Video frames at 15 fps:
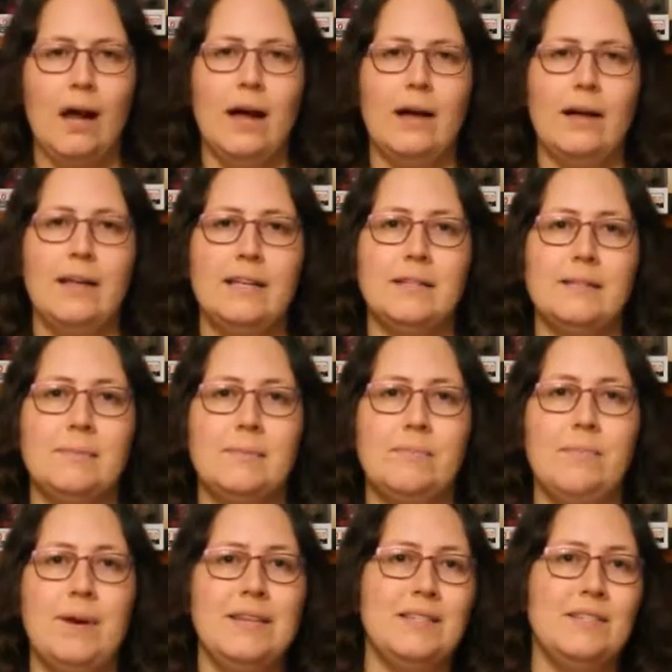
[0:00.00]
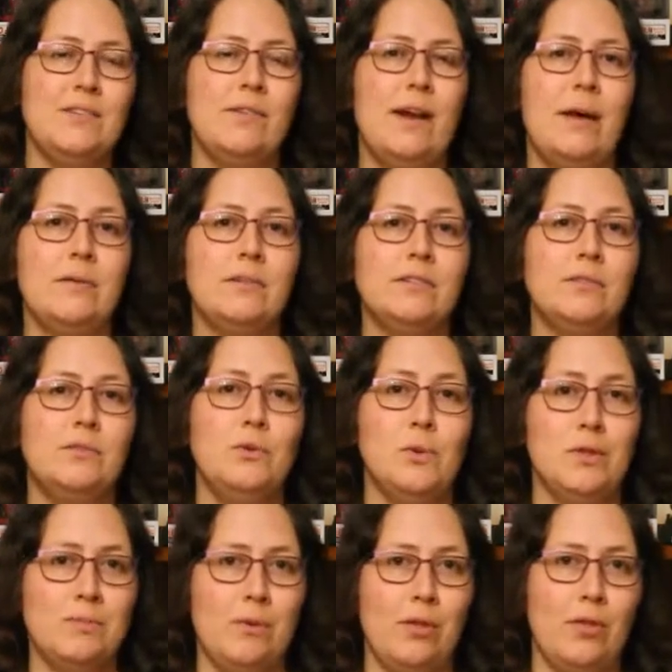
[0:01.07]
It's based around
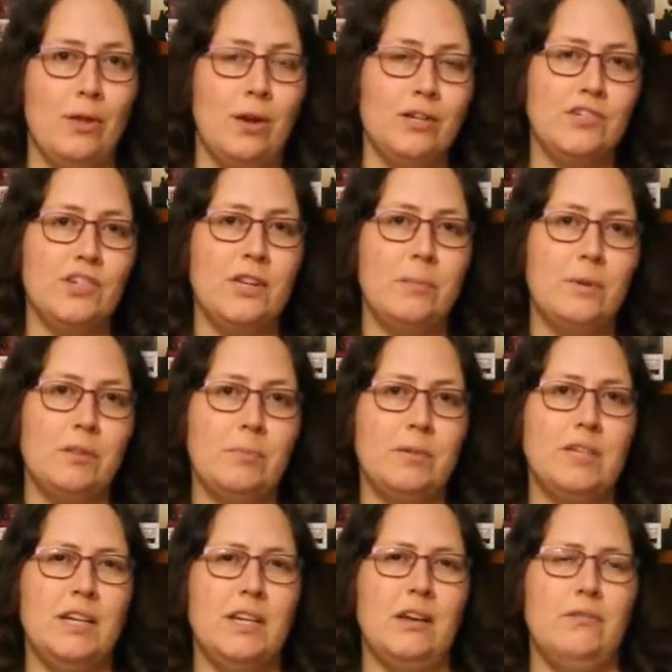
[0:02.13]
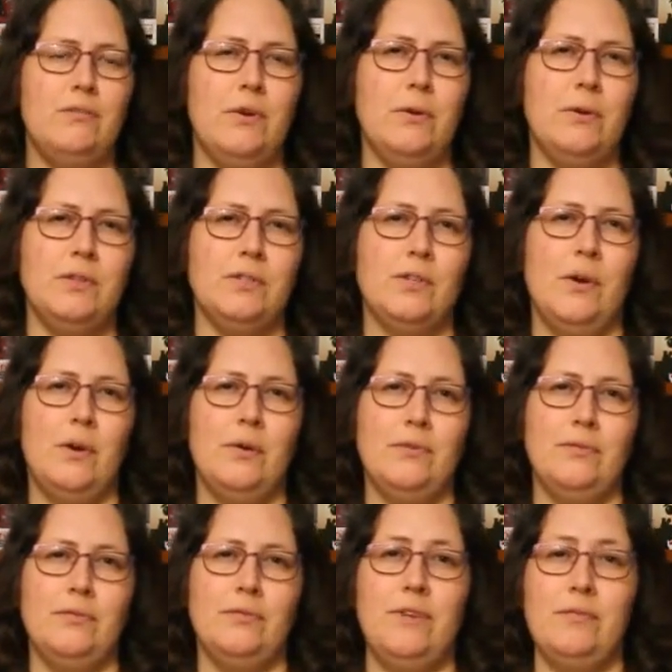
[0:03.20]
Norse mythology with a particular focus
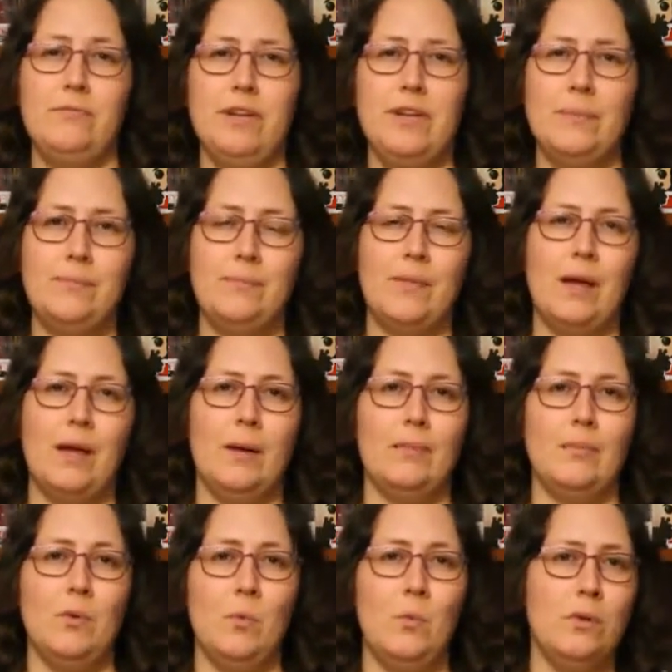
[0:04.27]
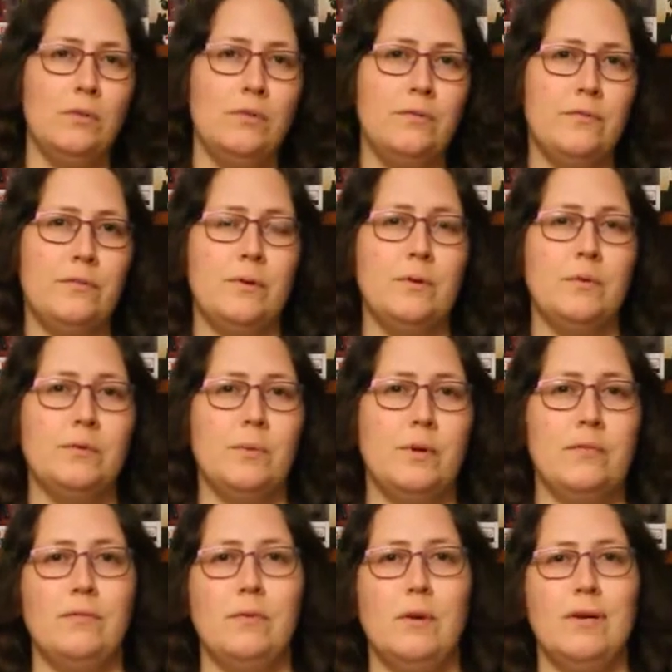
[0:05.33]
on Fenrir, the wolf, who's one
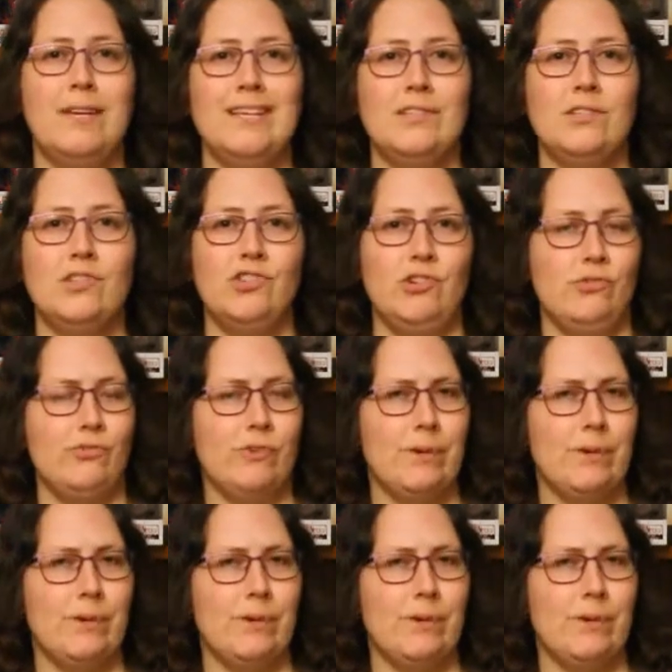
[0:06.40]
of Loki's children.